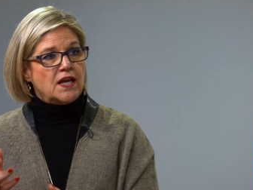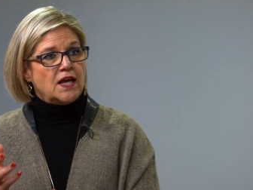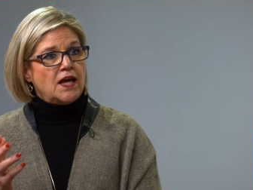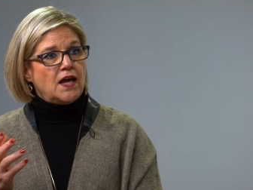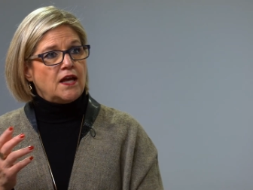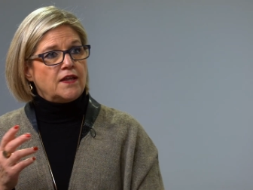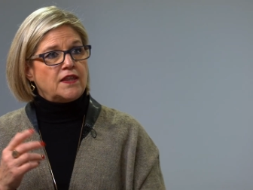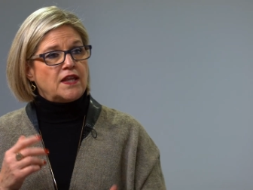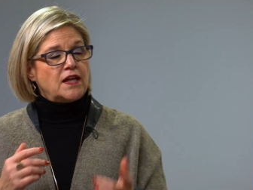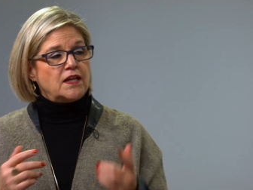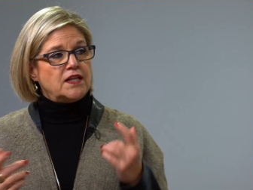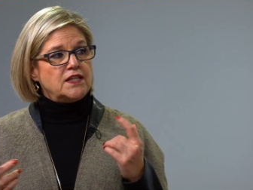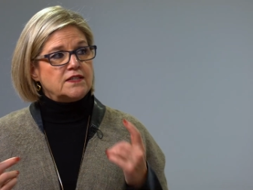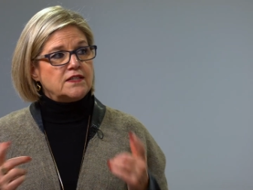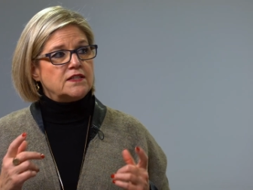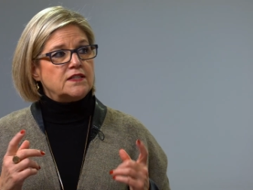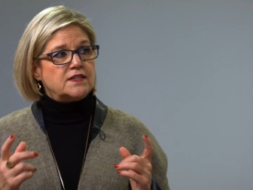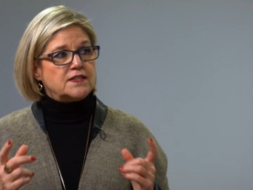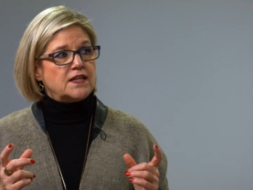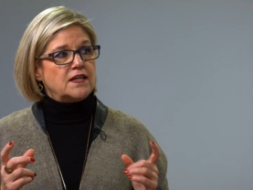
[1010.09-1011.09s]
Uh, that isn't
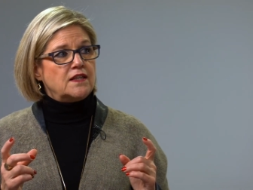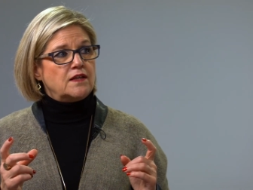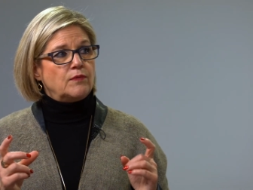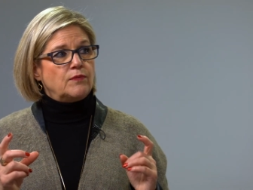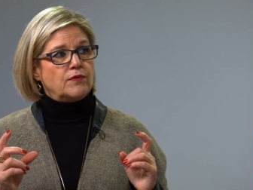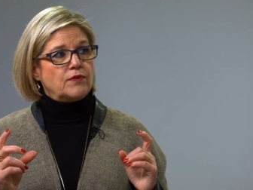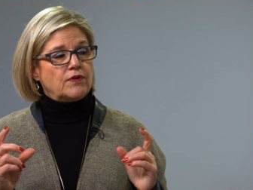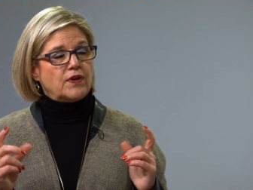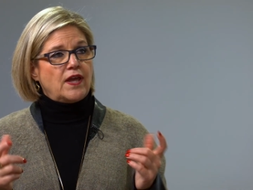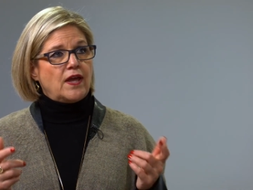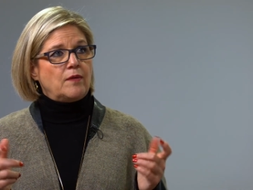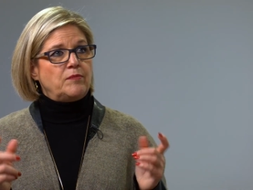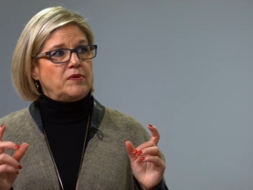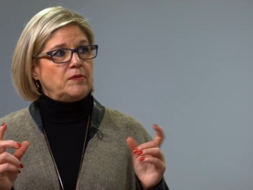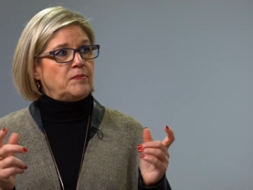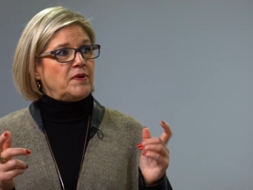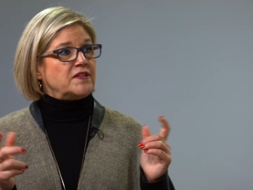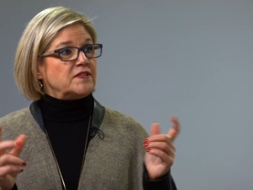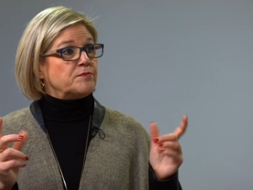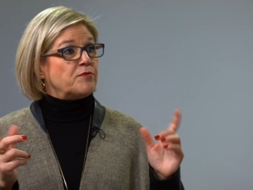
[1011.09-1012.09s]
to say that there can't be
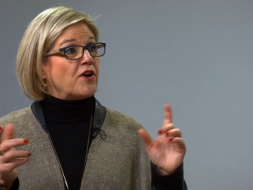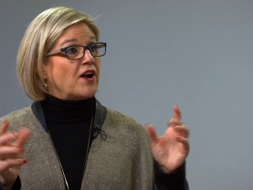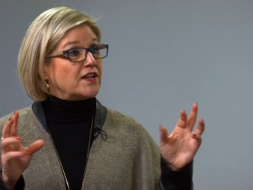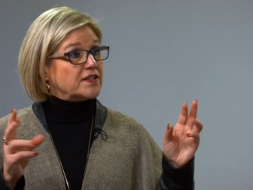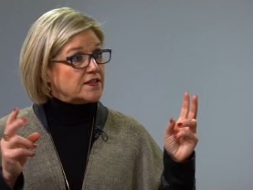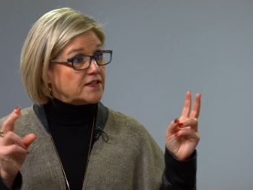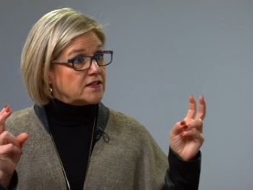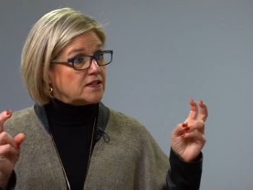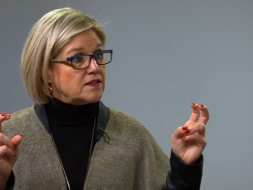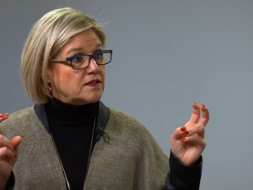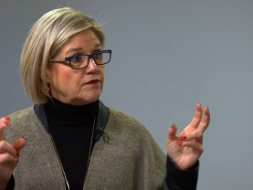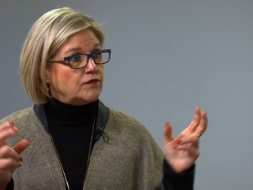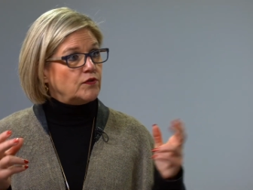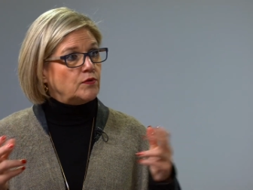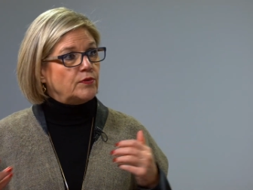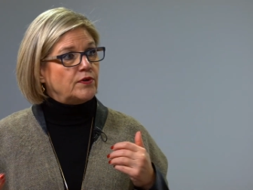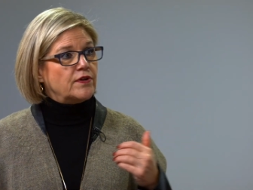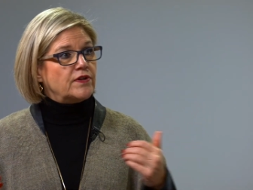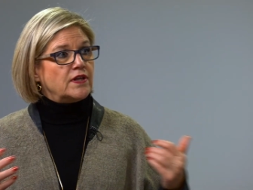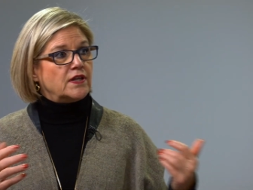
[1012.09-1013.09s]
best practices, if you
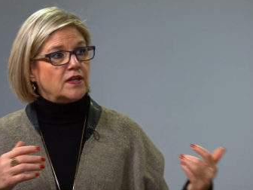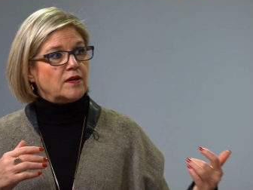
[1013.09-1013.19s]
will, that